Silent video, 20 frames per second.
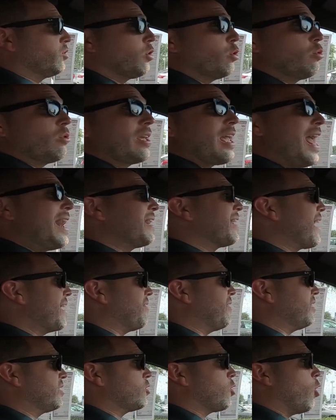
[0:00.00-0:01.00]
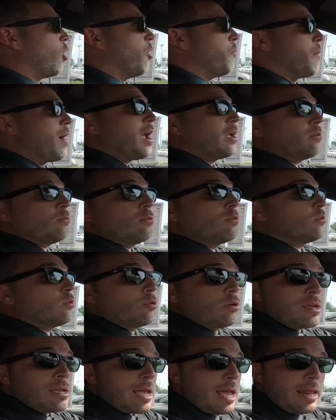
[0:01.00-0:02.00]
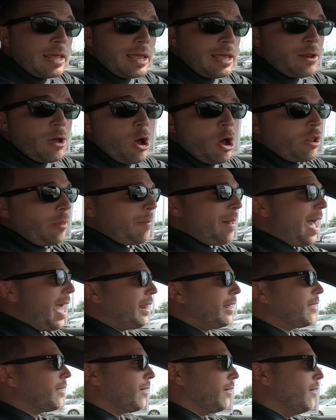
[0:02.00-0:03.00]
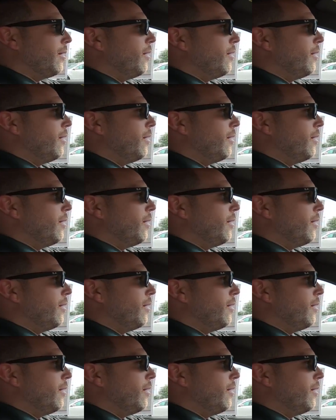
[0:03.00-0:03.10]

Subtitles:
so you can get this car in manual. You can get it in automatic.